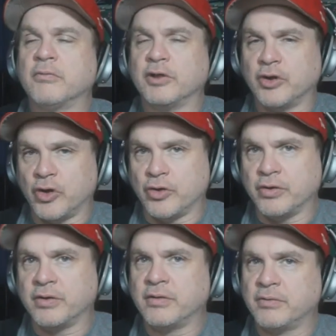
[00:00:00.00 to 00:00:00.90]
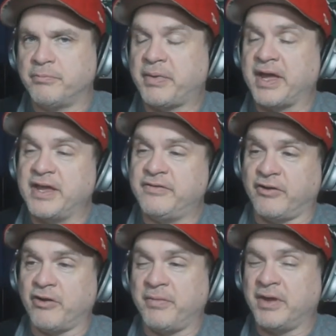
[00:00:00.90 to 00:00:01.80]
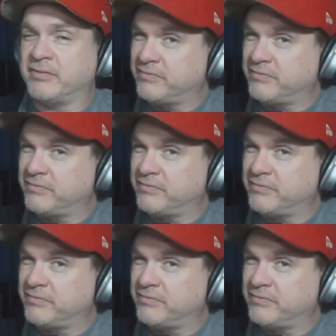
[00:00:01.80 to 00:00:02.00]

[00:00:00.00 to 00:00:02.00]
learn. By easier, I mean